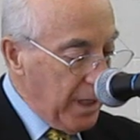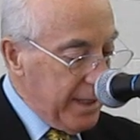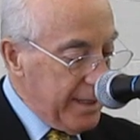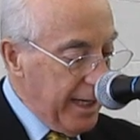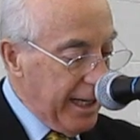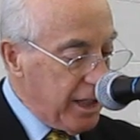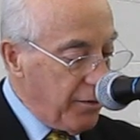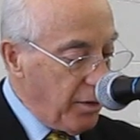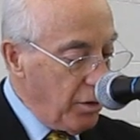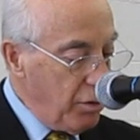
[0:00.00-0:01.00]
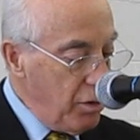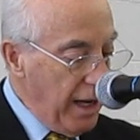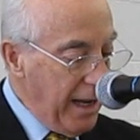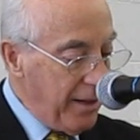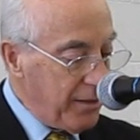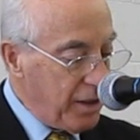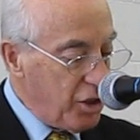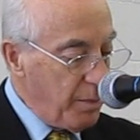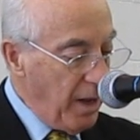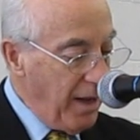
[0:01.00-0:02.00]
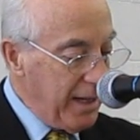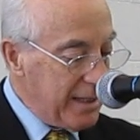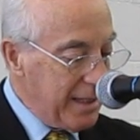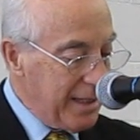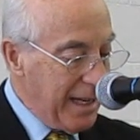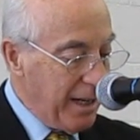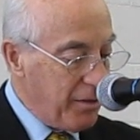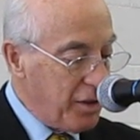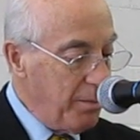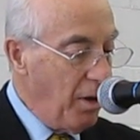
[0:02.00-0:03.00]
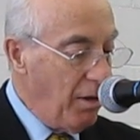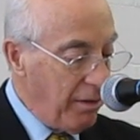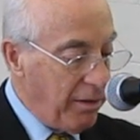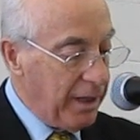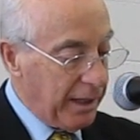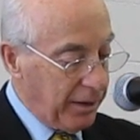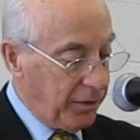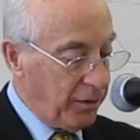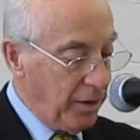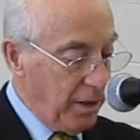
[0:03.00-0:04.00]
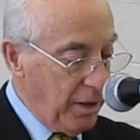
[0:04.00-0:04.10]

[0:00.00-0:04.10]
it says, "For who hath despised the day of small things?